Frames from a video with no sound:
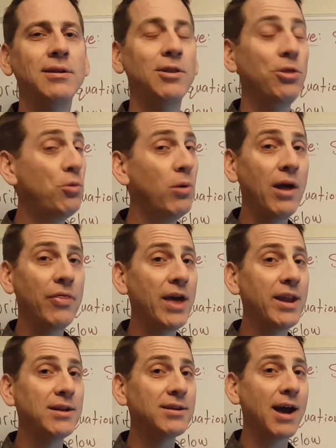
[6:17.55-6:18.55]
throughout that
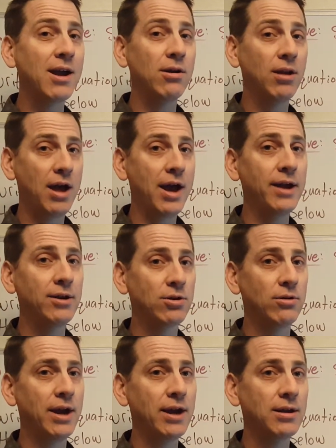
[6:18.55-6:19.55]
entire line,
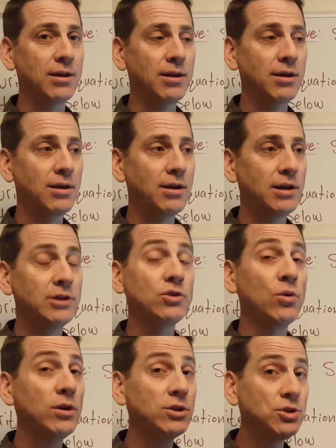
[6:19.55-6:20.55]
correct?
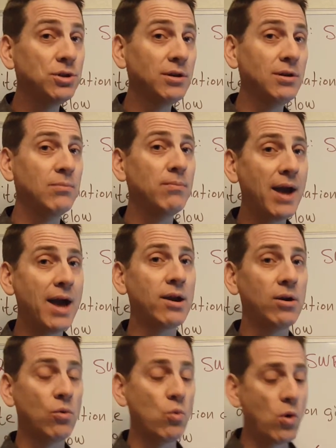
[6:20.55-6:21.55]
So it shouldn't
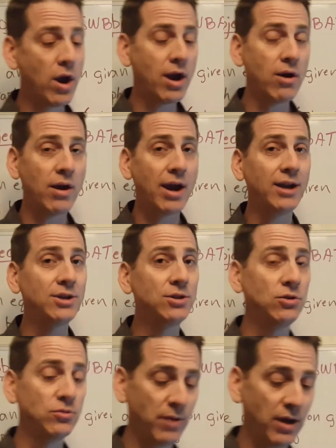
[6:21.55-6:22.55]
matter where I
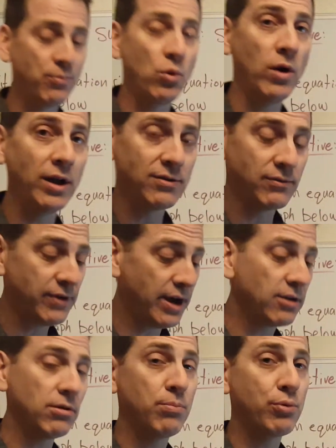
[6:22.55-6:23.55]
choose my points. In
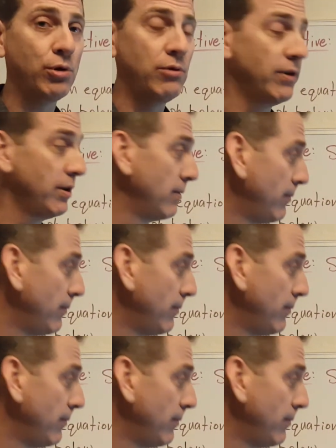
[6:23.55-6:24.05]
fact, I'll prove it.